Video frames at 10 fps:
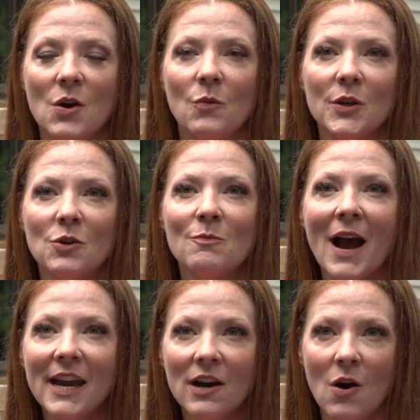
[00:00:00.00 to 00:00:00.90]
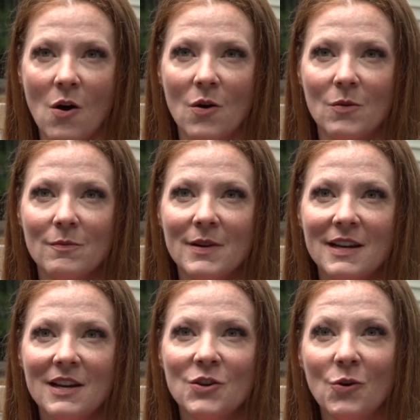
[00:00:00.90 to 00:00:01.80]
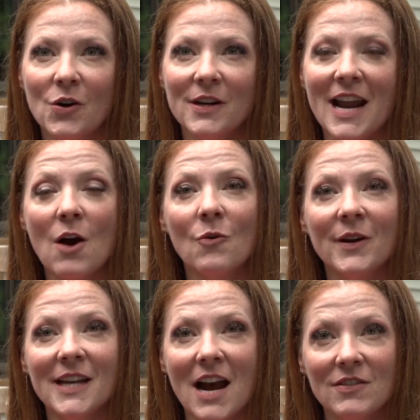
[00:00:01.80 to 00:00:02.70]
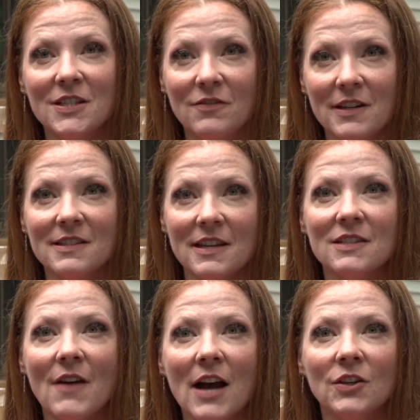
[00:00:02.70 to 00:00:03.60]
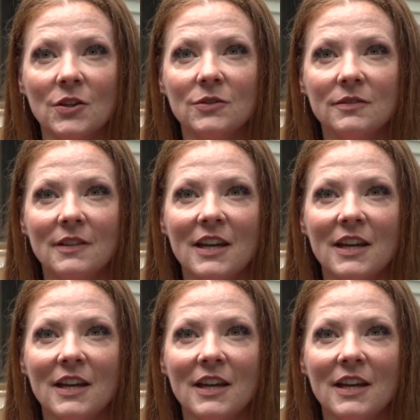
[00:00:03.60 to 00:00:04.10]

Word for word: When you buy a home, you're now going to have a different assessed value.